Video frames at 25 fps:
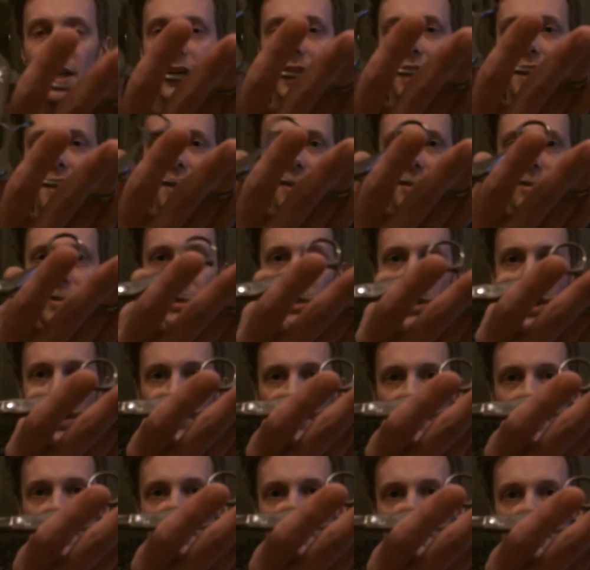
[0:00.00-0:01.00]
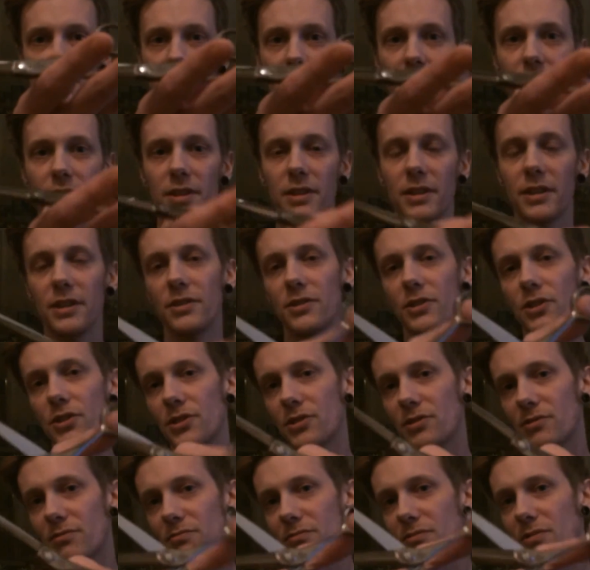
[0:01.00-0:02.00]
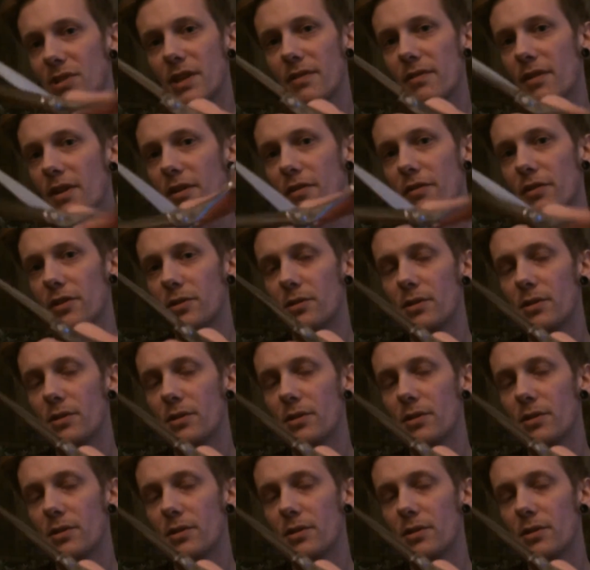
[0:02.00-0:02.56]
and then you close the scissor and just give it a few